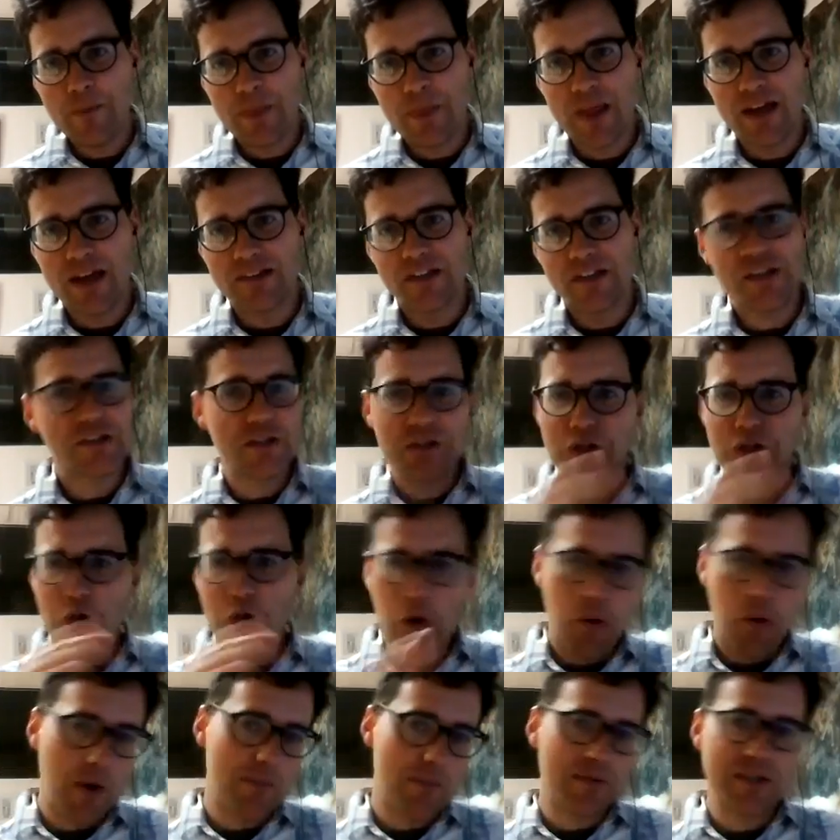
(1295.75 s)
It doesn't
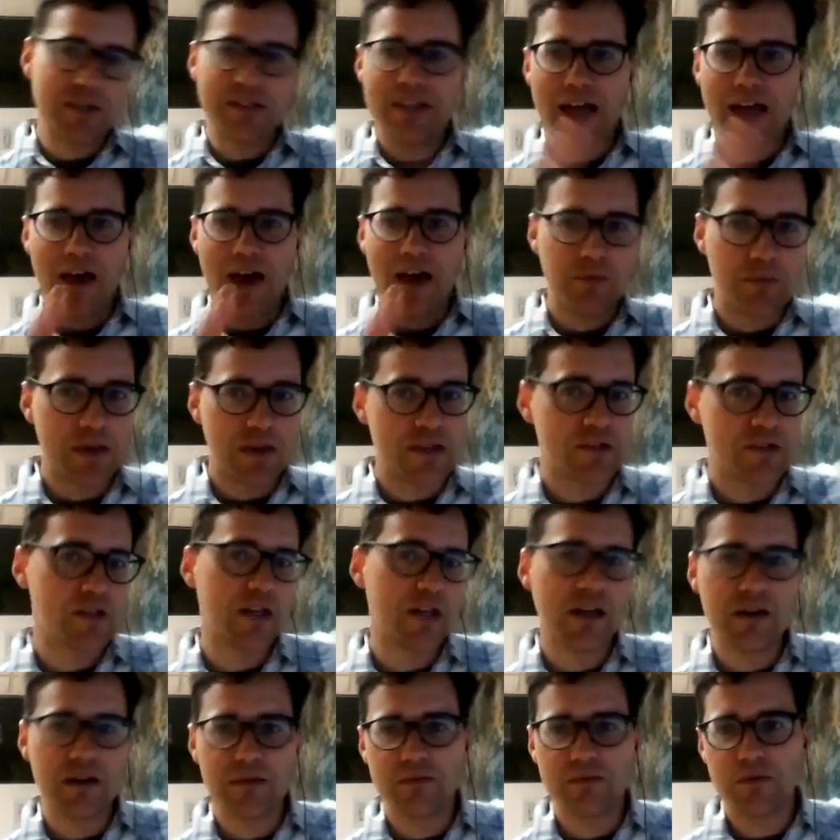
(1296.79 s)
go up and down based
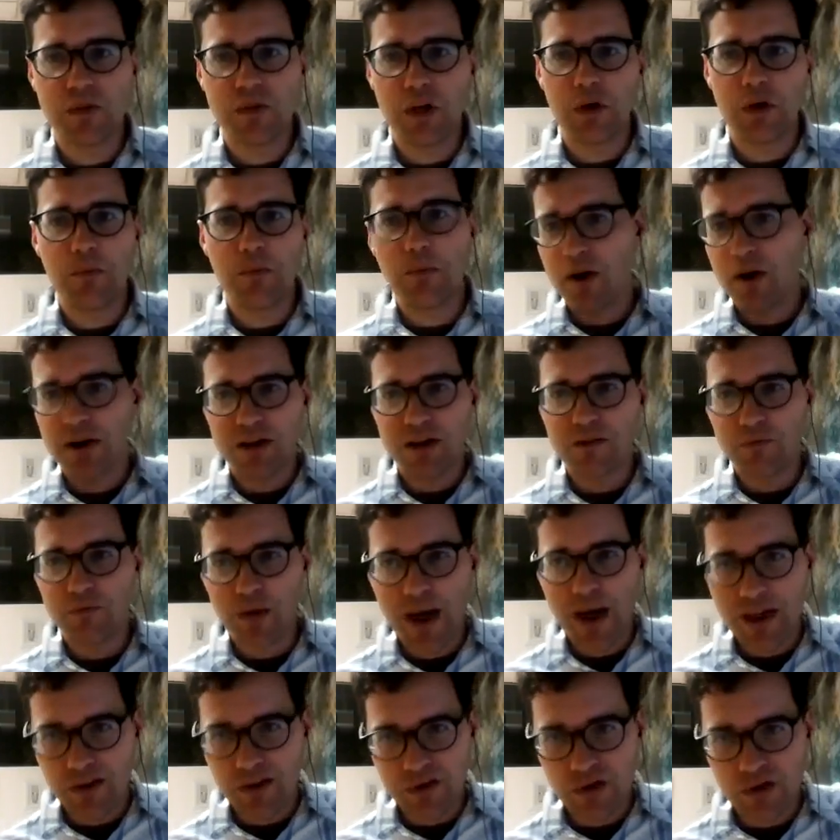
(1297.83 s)
on market
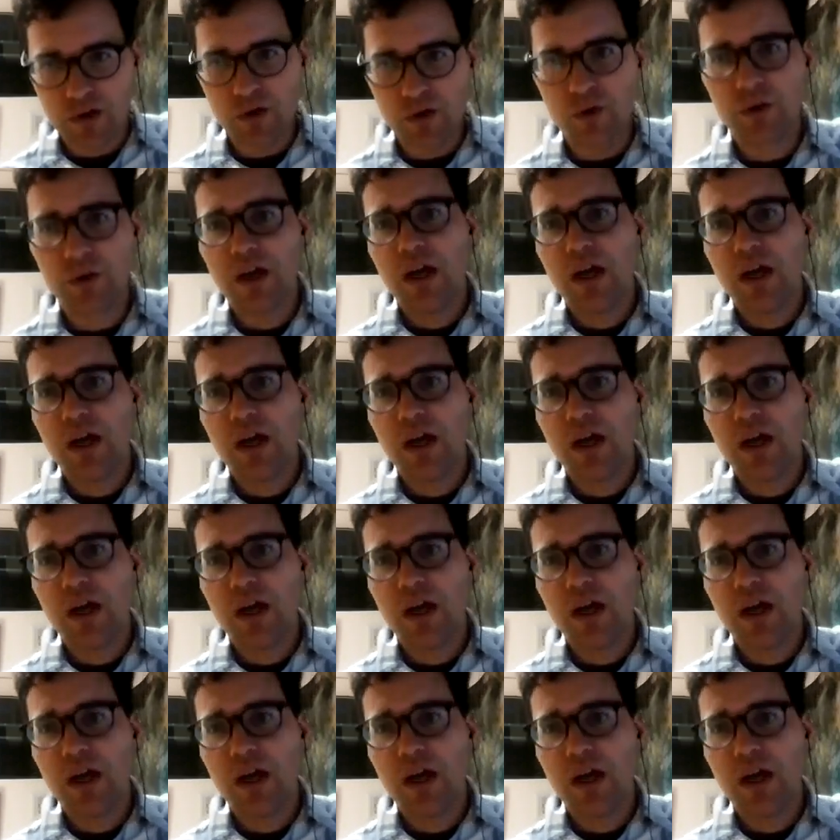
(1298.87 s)
value.